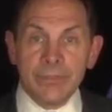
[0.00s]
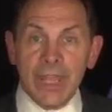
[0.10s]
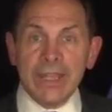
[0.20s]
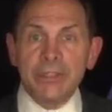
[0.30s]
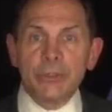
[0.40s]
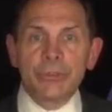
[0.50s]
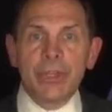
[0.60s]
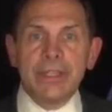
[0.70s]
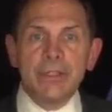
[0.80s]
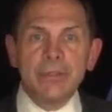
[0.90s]
9
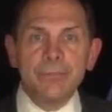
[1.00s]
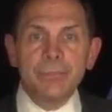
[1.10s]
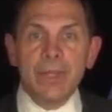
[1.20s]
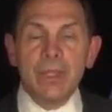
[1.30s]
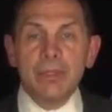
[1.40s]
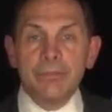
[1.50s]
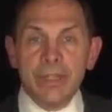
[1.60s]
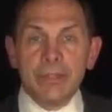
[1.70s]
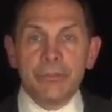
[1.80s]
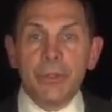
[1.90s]
years later,
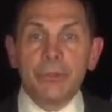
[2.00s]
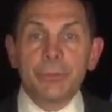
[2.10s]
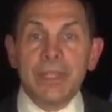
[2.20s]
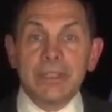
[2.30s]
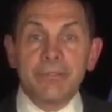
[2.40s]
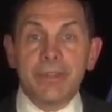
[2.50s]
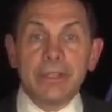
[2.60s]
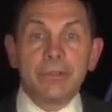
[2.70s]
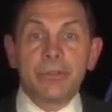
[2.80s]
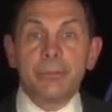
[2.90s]
VSOs made the
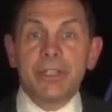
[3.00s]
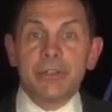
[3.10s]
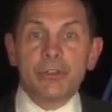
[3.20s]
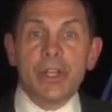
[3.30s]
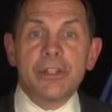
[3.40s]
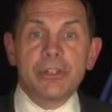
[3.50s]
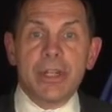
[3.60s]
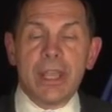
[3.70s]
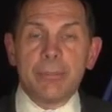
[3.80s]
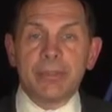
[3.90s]
Veterans
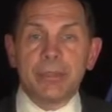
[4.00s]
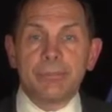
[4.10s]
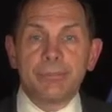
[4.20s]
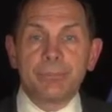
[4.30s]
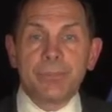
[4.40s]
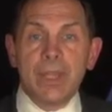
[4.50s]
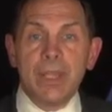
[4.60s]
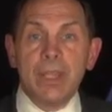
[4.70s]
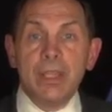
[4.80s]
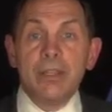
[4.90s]
Administration happen.
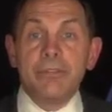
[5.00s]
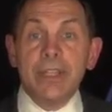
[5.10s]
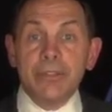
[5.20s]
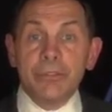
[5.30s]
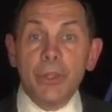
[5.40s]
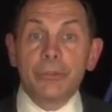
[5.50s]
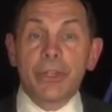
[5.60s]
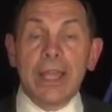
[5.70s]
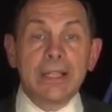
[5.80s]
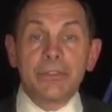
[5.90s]

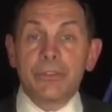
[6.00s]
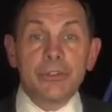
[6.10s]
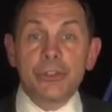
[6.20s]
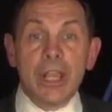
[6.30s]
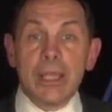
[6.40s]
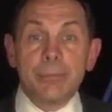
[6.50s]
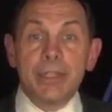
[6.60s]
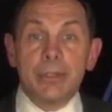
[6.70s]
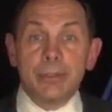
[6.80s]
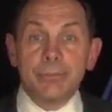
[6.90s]
VSOs got us the GI
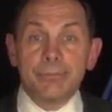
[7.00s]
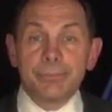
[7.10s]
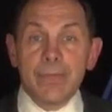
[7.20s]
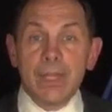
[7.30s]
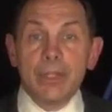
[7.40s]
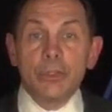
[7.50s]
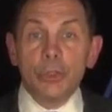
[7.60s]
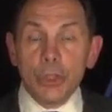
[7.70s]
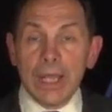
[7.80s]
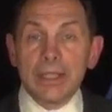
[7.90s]
Bill.
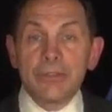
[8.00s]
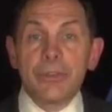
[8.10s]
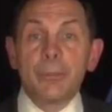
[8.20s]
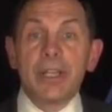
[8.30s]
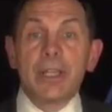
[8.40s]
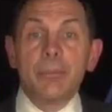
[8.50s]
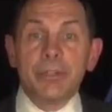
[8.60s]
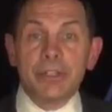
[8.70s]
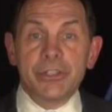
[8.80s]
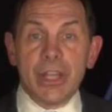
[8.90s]
You got us the
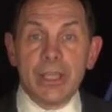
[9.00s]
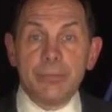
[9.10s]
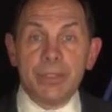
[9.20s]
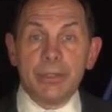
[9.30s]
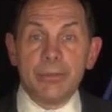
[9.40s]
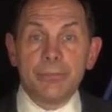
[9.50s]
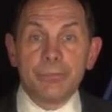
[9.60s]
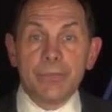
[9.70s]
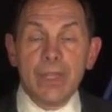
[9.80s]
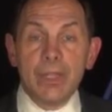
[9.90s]
Montgomery GI Bill.
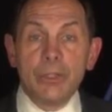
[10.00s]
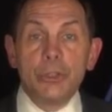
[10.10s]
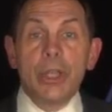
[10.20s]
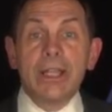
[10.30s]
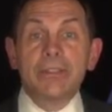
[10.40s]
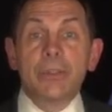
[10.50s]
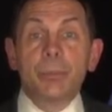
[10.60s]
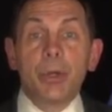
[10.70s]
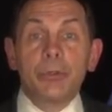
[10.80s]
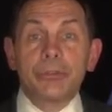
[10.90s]
You got us
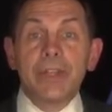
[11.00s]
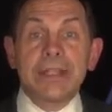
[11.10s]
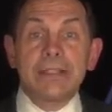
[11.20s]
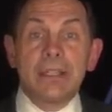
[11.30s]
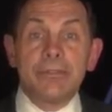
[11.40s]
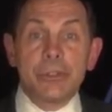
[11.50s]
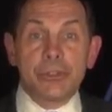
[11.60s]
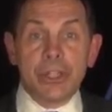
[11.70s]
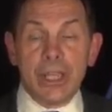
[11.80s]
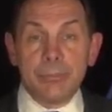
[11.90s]
the
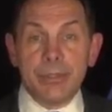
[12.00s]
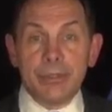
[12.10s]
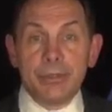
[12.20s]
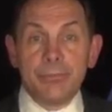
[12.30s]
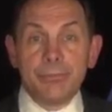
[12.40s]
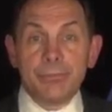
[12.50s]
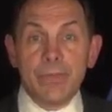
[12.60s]
post-9/11 GI Bill.